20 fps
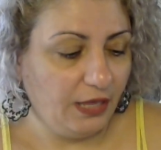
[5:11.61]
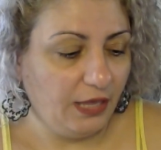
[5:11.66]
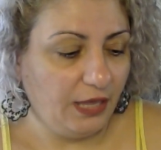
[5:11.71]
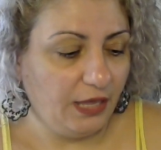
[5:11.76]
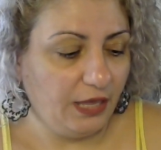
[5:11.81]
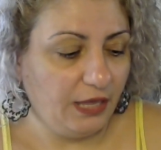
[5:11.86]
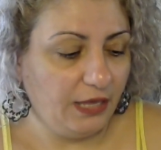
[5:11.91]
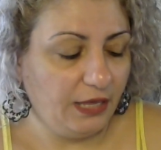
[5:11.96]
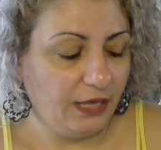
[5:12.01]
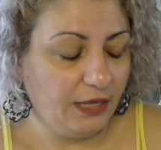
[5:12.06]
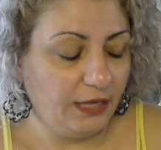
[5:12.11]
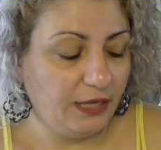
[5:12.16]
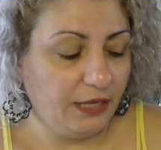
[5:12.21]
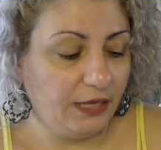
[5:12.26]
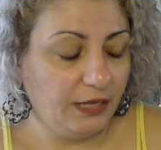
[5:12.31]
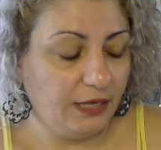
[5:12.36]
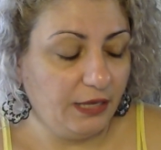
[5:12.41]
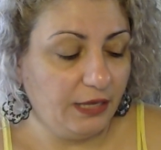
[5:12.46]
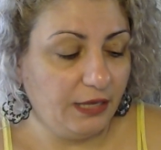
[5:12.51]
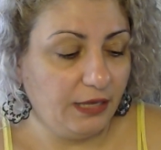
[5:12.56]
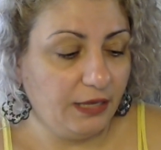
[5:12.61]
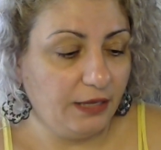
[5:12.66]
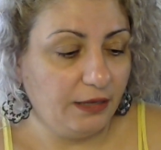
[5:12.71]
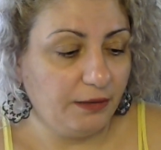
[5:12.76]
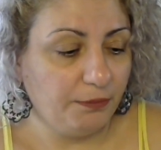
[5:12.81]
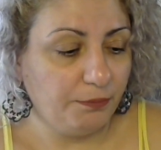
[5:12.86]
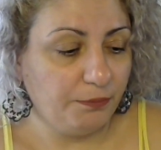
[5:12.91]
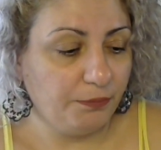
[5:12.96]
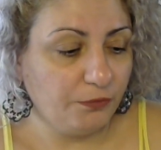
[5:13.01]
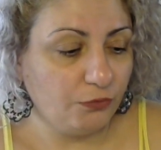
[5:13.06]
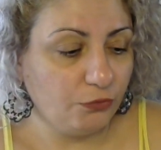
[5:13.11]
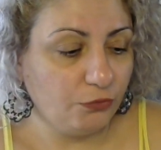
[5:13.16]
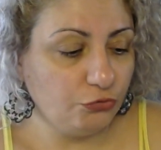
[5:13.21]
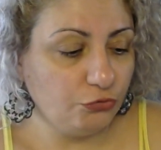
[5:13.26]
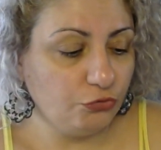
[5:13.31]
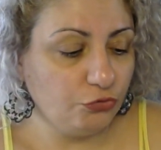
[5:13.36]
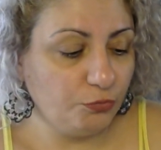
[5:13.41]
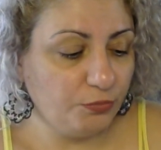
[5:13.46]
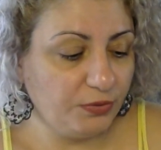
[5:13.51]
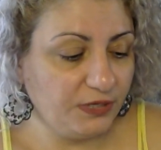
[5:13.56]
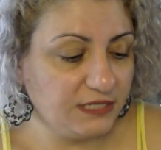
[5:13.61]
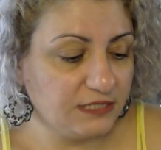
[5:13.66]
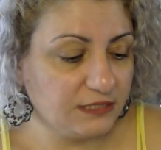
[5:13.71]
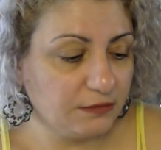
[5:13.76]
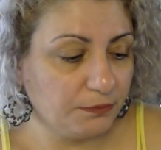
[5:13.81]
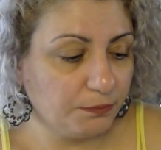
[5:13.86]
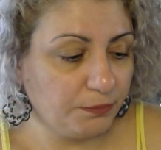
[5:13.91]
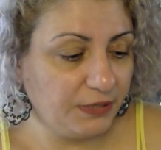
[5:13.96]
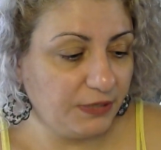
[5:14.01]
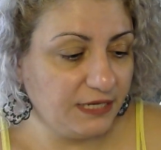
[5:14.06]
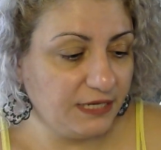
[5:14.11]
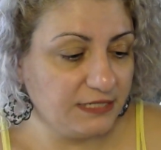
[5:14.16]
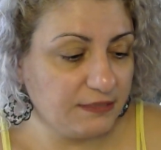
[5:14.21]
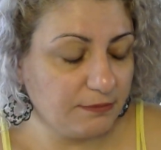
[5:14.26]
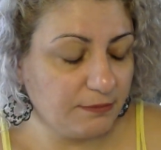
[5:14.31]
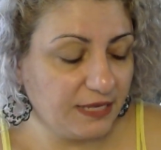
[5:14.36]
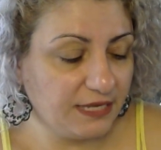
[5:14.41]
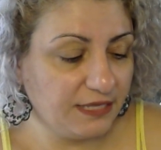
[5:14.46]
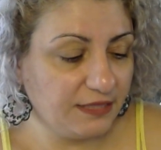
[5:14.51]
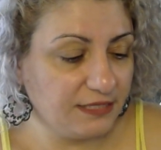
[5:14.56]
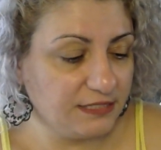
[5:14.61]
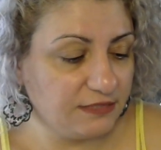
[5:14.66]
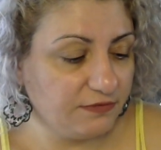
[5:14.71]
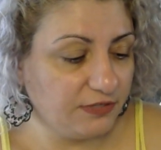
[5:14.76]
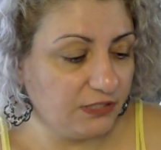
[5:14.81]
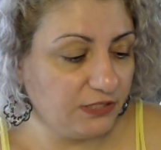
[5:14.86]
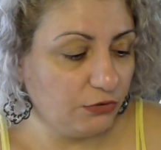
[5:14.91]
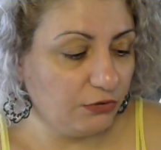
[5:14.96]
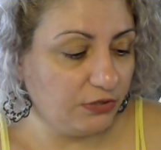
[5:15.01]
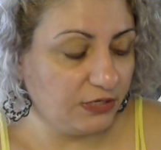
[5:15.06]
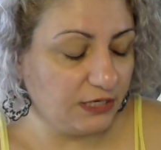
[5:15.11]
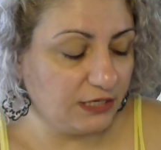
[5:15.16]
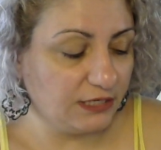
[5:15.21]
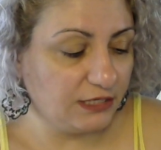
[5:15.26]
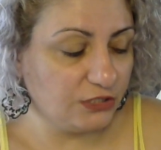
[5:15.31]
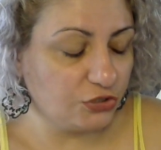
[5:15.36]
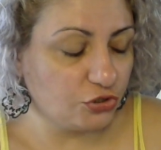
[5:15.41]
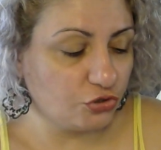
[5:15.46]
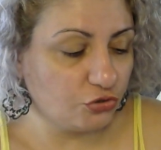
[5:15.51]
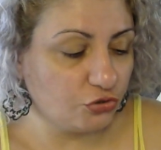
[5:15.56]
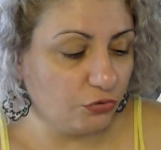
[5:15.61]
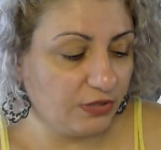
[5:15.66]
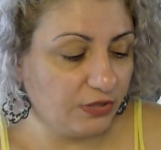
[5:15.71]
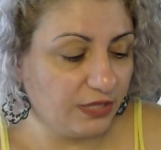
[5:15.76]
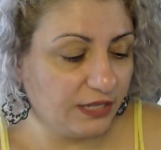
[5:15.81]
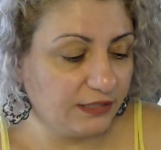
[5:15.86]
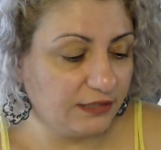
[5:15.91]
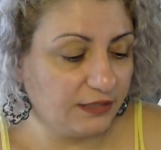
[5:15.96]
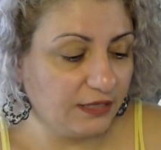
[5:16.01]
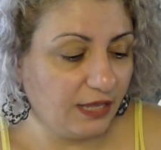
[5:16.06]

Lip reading: Could you please make this video in English so that